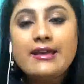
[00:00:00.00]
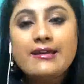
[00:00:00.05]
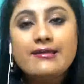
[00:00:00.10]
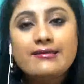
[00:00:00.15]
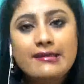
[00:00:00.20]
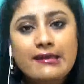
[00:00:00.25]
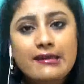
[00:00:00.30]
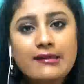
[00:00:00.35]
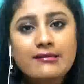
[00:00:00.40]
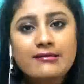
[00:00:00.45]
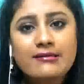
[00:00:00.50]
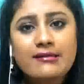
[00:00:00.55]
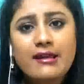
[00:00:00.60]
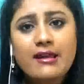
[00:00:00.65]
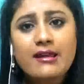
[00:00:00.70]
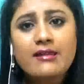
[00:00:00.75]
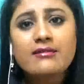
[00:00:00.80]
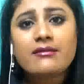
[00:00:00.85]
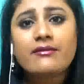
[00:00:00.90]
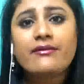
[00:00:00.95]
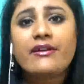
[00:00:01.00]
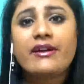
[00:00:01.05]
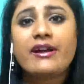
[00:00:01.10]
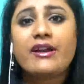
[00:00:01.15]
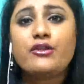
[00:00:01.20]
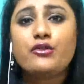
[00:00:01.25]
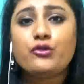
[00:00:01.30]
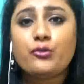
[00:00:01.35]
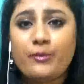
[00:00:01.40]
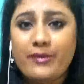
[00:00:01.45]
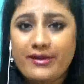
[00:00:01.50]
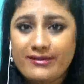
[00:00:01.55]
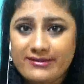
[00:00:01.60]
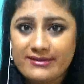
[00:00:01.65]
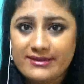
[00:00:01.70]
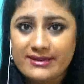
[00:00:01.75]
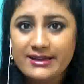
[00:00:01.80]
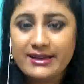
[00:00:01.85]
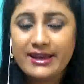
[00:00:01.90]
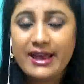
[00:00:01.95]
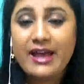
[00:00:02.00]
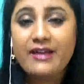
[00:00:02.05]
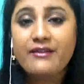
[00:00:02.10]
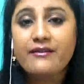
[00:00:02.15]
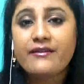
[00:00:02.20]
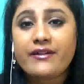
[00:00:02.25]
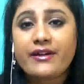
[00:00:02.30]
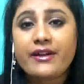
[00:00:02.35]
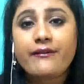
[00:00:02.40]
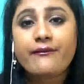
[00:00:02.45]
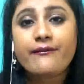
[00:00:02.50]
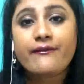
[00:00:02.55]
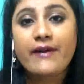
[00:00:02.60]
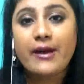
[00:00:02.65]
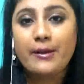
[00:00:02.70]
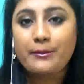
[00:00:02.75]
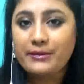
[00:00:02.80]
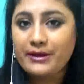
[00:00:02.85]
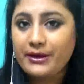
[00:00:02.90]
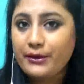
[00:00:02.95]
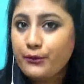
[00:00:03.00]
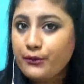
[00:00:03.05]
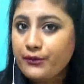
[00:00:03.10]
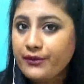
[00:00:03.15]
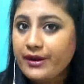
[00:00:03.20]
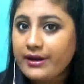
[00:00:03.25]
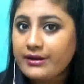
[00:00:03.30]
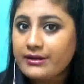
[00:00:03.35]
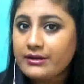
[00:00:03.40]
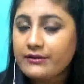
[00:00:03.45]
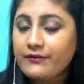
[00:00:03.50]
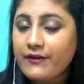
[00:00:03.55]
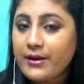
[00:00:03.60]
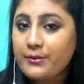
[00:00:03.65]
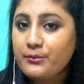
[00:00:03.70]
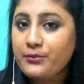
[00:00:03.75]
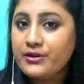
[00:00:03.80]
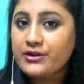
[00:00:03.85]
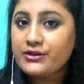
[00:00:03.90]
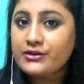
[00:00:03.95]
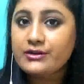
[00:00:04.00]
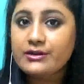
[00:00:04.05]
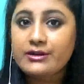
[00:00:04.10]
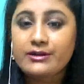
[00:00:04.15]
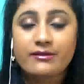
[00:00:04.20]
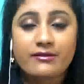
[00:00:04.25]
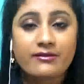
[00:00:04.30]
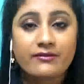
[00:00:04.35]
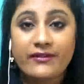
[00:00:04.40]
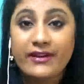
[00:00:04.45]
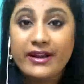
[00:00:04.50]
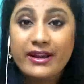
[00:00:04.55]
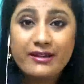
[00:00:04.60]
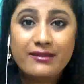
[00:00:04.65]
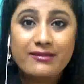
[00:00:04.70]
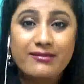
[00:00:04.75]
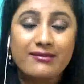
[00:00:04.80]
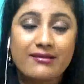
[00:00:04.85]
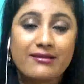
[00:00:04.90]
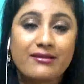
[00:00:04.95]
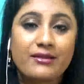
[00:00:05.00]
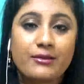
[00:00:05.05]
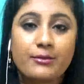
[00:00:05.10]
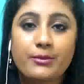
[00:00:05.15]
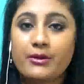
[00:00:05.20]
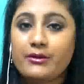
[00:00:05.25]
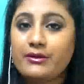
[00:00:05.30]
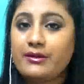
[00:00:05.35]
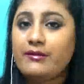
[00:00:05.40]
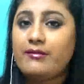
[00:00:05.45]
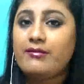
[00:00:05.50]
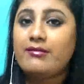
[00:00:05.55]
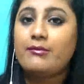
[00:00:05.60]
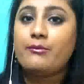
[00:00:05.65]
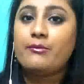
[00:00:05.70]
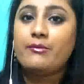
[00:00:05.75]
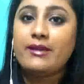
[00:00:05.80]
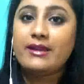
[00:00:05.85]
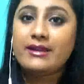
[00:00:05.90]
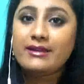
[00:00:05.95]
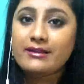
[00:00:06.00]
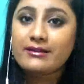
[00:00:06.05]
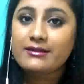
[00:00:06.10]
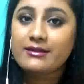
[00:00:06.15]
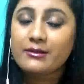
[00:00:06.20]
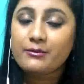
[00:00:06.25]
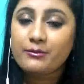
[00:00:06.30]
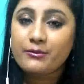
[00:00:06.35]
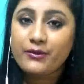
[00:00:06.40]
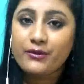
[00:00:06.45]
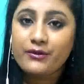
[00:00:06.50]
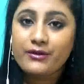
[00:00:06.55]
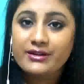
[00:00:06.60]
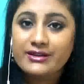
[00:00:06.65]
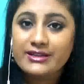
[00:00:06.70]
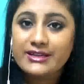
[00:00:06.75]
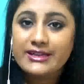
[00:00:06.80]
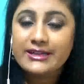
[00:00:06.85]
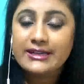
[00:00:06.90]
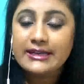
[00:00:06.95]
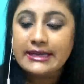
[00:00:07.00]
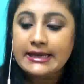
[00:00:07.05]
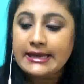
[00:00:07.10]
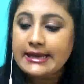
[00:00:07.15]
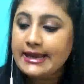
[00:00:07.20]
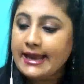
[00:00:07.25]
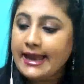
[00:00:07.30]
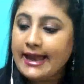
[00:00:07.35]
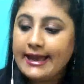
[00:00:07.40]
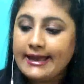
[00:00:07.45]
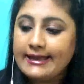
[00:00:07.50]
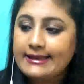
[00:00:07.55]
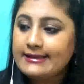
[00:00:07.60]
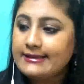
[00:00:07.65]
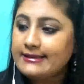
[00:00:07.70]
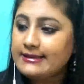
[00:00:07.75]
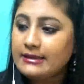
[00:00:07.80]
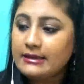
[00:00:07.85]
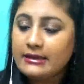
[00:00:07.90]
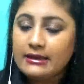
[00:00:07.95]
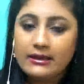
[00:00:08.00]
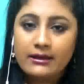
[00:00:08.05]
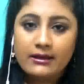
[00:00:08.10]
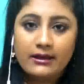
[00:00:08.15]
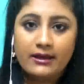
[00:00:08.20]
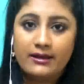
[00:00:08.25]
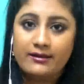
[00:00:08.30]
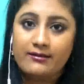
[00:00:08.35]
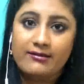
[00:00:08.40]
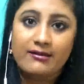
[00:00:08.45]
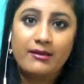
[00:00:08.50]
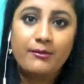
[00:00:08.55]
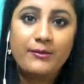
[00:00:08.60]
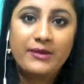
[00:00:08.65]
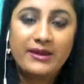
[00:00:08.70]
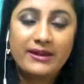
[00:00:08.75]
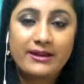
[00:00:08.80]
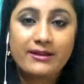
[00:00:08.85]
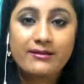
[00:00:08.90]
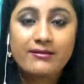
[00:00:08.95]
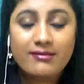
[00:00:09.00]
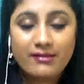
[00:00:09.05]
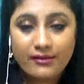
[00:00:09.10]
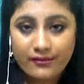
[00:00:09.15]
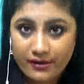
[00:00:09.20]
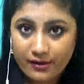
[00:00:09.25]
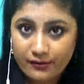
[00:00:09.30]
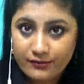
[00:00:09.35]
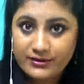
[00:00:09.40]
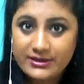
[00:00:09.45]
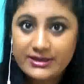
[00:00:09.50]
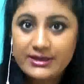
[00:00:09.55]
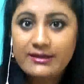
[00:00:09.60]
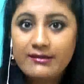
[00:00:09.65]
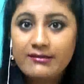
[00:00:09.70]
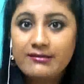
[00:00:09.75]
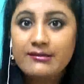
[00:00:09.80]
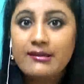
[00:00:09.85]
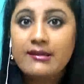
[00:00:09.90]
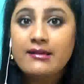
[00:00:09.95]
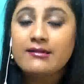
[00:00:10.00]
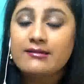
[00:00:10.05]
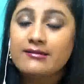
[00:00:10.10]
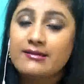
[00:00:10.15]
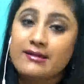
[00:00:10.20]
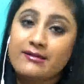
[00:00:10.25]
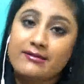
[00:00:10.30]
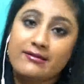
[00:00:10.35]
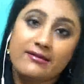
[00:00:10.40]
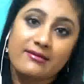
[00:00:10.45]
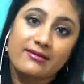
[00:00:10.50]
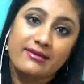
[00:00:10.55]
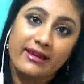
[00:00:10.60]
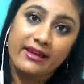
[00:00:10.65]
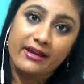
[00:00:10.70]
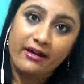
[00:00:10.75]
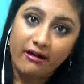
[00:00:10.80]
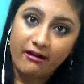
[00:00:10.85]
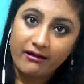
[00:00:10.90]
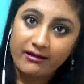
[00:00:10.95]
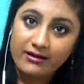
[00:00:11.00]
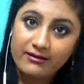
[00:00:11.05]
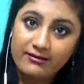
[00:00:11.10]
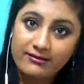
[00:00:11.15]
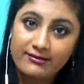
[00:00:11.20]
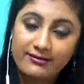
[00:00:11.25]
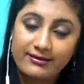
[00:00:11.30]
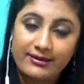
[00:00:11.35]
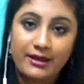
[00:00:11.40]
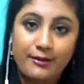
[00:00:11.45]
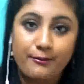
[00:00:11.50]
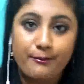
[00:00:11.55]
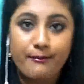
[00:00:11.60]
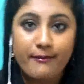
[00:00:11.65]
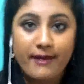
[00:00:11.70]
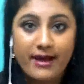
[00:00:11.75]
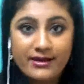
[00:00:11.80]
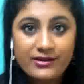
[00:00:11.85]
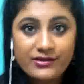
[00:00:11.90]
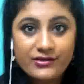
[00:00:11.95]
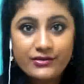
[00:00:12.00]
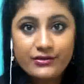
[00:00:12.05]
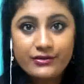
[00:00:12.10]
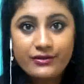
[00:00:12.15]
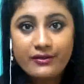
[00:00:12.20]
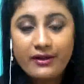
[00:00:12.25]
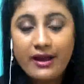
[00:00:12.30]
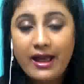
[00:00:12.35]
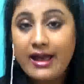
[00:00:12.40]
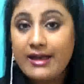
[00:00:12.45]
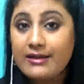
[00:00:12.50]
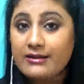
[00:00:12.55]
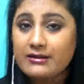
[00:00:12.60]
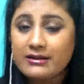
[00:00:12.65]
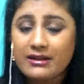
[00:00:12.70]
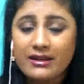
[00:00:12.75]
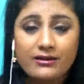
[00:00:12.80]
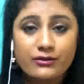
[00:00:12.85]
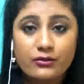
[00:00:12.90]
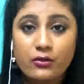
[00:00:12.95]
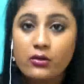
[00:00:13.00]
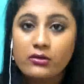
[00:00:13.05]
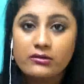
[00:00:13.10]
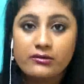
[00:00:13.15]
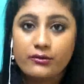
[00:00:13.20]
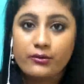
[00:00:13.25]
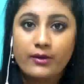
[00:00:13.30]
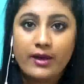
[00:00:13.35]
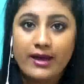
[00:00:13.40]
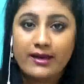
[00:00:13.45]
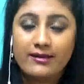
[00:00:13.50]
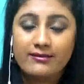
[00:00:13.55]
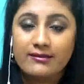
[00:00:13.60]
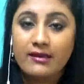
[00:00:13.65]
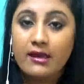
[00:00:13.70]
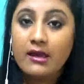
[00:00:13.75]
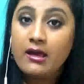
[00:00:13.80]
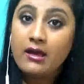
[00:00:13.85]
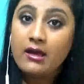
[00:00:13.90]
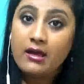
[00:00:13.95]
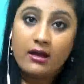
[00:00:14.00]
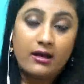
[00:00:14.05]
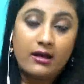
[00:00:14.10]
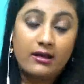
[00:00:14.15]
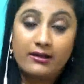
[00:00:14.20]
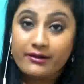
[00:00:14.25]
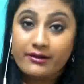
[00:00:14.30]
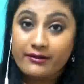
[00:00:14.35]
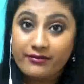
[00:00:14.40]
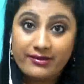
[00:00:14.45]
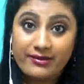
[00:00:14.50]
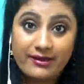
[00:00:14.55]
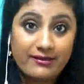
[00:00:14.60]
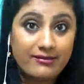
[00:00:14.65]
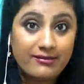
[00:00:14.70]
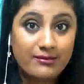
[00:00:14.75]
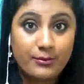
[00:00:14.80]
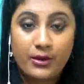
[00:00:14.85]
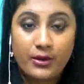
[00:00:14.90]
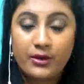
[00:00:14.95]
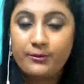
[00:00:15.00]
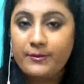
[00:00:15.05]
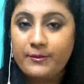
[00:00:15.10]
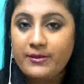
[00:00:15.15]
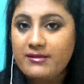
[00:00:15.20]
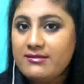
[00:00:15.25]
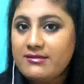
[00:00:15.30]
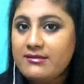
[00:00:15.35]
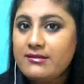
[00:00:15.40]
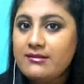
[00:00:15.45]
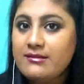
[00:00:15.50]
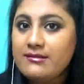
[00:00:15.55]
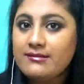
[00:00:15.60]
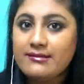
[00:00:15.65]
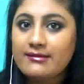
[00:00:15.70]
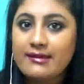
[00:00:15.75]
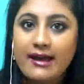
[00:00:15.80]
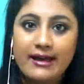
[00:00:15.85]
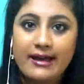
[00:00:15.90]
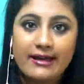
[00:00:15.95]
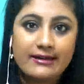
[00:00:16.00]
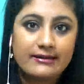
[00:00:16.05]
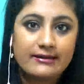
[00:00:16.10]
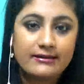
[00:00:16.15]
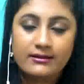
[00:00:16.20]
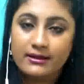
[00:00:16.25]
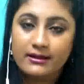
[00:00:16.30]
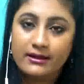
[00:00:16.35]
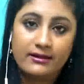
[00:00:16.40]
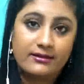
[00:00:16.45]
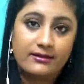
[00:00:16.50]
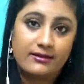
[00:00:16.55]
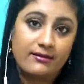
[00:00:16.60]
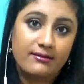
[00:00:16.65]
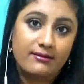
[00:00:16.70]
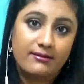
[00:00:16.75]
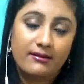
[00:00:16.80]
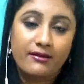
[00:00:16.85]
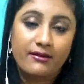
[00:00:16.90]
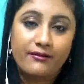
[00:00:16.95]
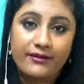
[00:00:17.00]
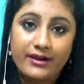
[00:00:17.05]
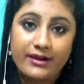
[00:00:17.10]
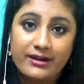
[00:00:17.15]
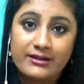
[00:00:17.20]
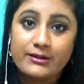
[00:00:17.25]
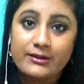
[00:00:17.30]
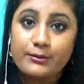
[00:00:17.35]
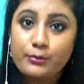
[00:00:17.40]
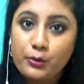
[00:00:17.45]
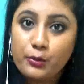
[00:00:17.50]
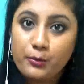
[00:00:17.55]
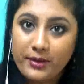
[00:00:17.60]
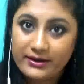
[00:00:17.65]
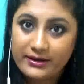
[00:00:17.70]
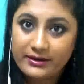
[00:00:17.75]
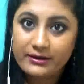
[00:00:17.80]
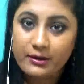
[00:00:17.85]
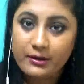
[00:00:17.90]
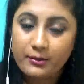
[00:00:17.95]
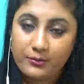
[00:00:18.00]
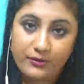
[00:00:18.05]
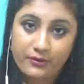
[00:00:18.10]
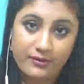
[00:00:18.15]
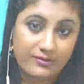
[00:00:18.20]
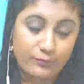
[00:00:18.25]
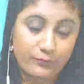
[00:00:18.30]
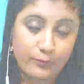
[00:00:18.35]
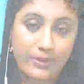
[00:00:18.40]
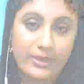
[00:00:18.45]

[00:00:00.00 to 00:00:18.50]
6 is a very domestic and a very family oriented vibration. It is very concerned about its immediate community and its immediate surroundings. 6 is the artist, the manager, and it also has a lot of sense about business, and it is a very diplomatic number as